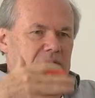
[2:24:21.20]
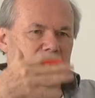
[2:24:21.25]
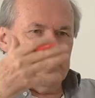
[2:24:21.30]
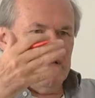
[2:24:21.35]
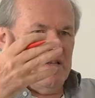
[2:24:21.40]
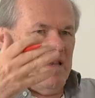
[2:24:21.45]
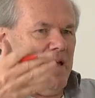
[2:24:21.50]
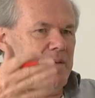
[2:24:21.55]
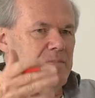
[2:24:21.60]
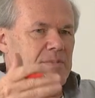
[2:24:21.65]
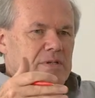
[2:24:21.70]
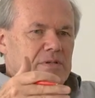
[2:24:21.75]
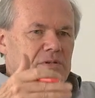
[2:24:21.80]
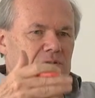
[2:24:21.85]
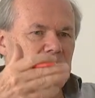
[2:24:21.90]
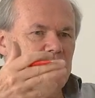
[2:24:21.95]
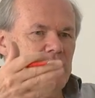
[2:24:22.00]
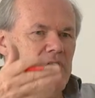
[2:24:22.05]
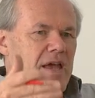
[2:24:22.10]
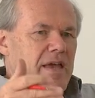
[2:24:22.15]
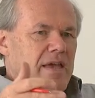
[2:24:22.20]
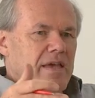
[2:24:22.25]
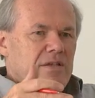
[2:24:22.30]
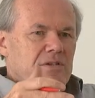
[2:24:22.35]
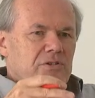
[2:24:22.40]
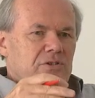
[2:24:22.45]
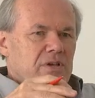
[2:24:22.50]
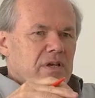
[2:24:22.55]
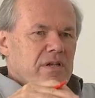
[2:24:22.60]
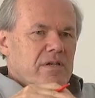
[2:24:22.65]
climate
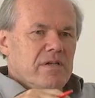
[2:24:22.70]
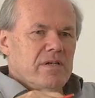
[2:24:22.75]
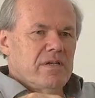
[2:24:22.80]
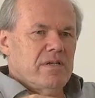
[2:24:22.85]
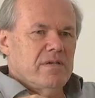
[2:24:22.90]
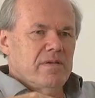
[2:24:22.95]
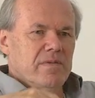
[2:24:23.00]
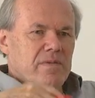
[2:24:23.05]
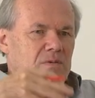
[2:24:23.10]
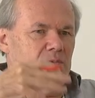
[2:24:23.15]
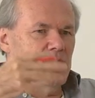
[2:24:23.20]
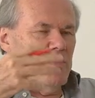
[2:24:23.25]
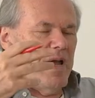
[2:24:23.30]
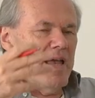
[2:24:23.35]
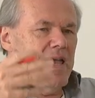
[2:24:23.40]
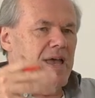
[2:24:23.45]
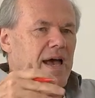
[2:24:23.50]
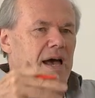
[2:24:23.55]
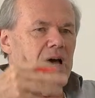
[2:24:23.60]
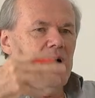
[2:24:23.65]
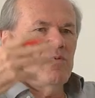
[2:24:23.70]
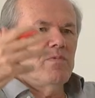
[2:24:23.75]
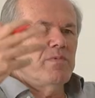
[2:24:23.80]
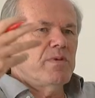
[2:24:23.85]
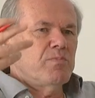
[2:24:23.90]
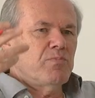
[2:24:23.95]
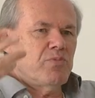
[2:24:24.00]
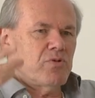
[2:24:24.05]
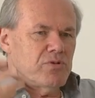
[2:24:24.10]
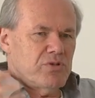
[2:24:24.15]
change and the way how
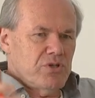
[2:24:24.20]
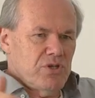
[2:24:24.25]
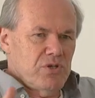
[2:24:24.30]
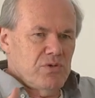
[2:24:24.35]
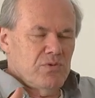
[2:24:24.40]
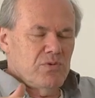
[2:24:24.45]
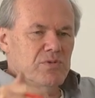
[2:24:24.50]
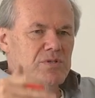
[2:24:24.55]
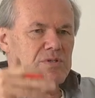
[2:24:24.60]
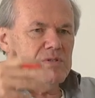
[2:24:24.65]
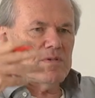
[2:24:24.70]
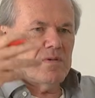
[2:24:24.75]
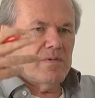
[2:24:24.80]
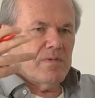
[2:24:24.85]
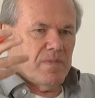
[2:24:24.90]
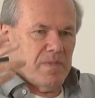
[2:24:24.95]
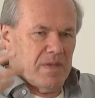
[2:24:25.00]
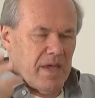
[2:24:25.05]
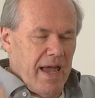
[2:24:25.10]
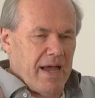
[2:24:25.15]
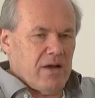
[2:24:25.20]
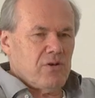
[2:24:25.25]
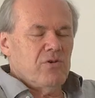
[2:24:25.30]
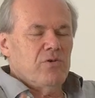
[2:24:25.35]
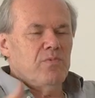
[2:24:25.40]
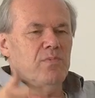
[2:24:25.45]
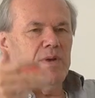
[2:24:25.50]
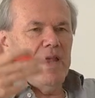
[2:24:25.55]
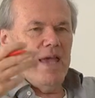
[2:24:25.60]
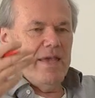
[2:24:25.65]
we produce the
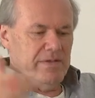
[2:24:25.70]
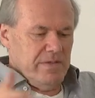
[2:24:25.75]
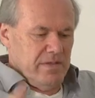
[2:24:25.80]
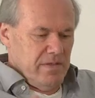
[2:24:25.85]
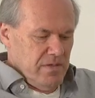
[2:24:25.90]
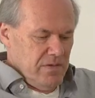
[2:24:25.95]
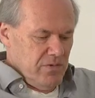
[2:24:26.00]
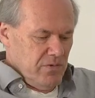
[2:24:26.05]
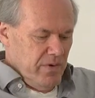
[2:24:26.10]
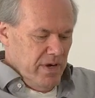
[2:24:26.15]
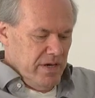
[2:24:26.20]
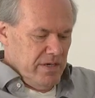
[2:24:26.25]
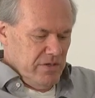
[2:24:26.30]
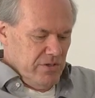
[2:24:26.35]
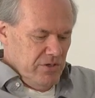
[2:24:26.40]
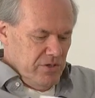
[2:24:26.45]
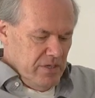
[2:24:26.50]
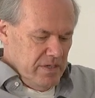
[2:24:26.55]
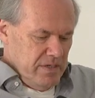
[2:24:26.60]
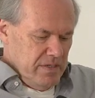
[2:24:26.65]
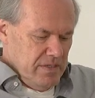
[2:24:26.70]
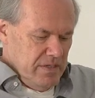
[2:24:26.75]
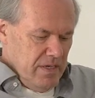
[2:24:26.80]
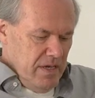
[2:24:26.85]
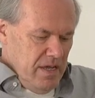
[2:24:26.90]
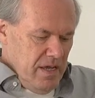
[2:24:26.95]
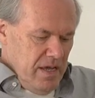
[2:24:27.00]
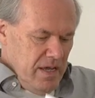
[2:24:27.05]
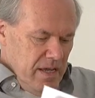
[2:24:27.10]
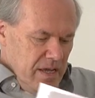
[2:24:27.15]
accumulation strategies
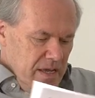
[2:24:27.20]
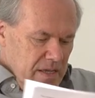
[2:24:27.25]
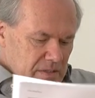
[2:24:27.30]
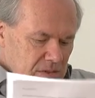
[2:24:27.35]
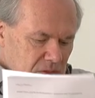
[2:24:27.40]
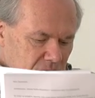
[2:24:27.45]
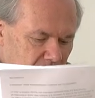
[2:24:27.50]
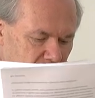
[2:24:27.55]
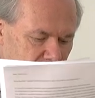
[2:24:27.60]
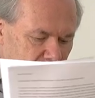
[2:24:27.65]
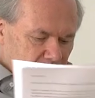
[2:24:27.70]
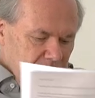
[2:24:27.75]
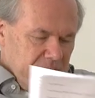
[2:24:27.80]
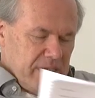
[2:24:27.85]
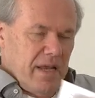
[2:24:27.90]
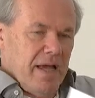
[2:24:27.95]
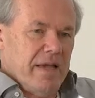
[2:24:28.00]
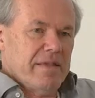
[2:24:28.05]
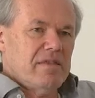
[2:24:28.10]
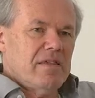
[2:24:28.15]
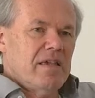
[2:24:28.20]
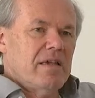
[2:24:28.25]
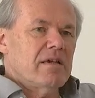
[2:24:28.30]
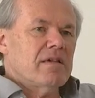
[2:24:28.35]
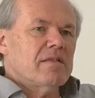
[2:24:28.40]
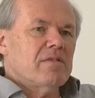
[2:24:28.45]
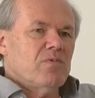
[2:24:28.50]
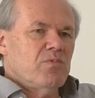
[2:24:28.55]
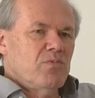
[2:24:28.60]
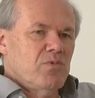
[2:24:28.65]
and so on. But I think
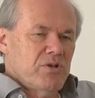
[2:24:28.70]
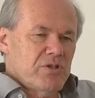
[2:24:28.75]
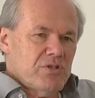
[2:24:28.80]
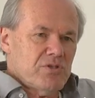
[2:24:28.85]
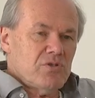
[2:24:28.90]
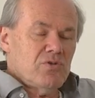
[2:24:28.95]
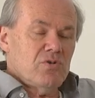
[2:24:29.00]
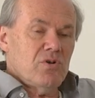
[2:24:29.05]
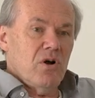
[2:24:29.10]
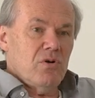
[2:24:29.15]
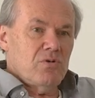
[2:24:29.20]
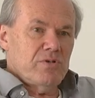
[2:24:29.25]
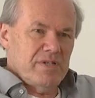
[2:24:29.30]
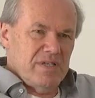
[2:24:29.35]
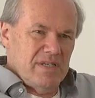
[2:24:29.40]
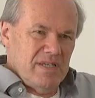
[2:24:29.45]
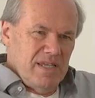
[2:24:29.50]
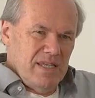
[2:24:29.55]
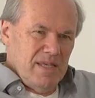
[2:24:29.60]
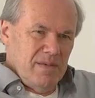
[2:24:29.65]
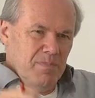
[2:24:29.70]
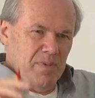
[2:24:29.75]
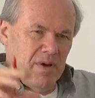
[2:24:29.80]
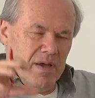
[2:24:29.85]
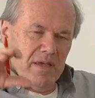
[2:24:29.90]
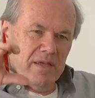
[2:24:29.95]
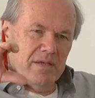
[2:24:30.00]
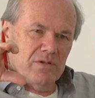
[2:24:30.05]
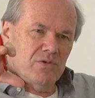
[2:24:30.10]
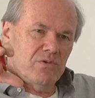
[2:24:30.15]
it's worth to go deeper
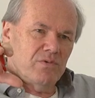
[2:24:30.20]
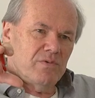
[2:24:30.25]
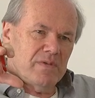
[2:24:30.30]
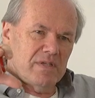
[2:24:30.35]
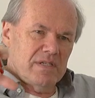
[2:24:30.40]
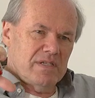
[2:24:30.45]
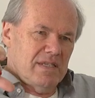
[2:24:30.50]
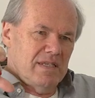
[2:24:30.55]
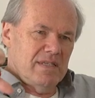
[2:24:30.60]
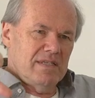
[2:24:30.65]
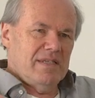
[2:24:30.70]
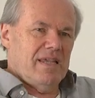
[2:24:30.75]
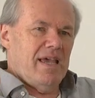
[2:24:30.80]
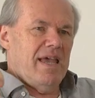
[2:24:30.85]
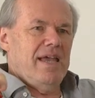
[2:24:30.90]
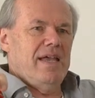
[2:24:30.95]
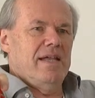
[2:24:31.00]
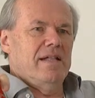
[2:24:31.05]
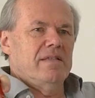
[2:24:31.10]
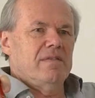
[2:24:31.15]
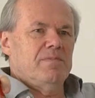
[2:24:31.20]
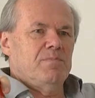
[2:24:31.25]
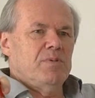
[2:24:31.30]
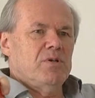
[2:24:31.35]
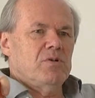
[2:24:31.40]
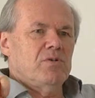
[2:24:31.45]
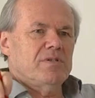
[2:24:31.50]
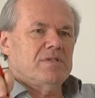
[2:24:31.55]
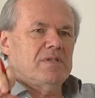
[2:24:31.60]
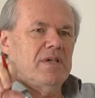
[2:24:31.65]
into the details,
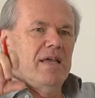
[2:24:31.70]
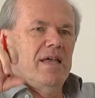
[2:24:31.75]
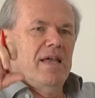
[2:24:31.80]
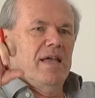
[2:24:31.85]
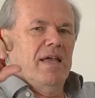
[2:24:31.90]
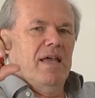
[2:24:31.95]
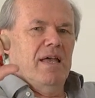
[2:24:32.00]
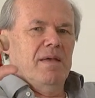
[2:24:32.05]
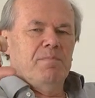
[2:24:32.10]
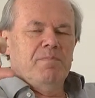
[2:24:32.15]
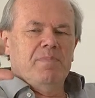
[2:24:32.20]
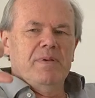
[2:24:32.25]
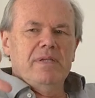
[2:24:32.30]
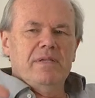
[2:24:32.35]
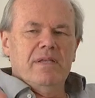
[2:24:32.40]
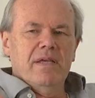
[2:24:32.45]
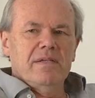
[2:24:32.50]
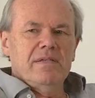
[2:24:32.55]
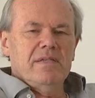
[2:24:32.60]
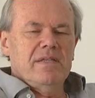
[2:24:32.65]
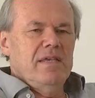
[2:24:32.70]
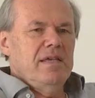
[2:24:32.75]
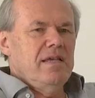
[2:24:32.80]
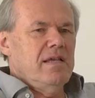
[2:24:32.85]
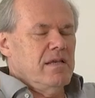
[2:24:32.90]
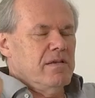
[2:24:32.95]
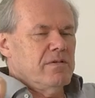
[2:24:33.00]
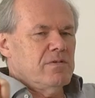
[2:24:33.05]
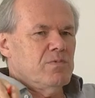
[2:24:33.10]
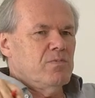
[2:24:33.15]
because Peter
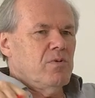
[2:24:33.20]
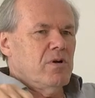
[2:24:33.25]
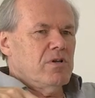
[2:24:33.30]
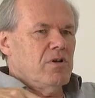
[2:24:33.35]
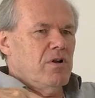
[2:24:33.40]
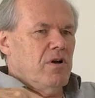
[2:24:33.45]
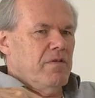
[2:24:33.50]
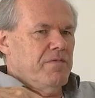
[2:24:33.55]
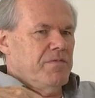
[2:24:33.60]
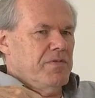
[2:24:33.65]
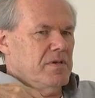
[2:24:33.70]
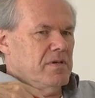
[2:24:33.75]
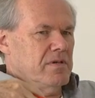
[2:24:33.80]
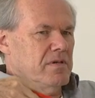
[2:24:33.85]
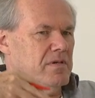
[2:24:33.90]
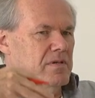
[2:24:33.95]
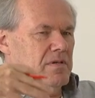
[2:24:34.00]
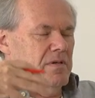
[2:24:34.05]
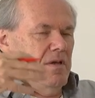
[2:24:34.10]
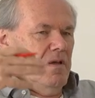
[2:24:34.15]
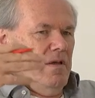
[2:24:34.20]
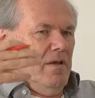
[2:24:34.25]
Thiel is one of the